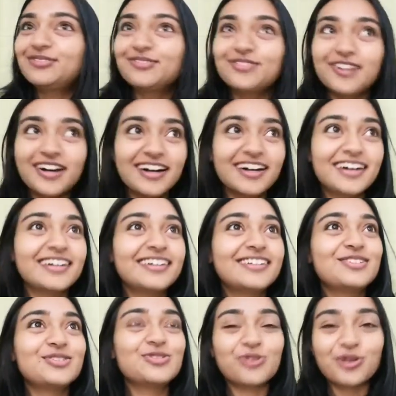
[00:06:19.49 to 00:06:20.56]

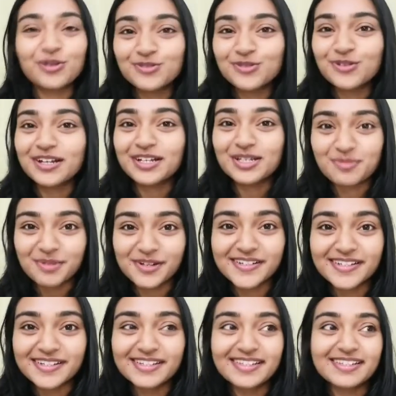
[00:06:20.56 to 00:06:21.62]
fun, joyful
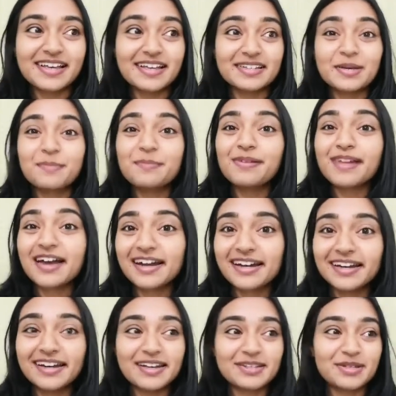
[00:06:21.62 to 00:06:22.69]
experiences as I'm
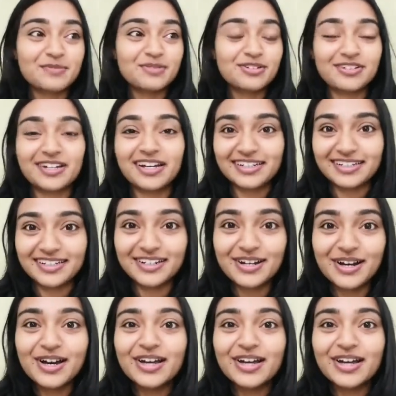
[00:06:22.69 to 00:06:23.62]
planning, as I'm creating